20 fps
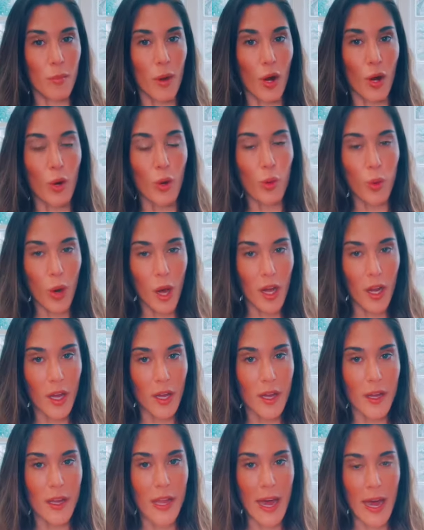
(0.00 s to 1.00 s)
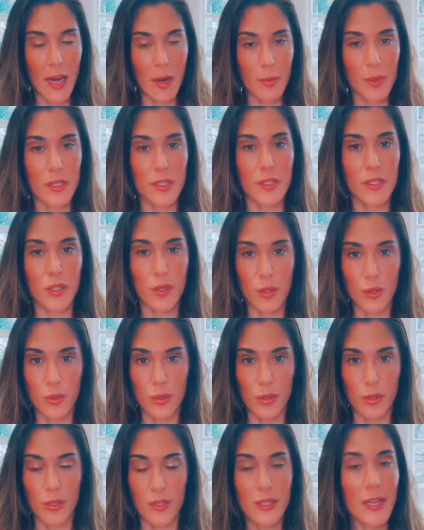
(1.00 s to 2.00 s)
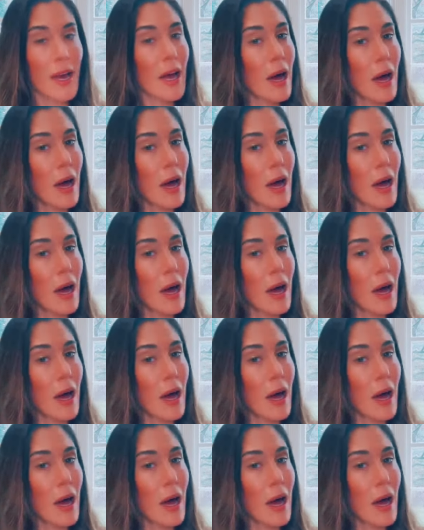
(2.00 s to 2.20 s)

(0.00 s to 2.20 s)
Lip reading: are chronic cannabis users.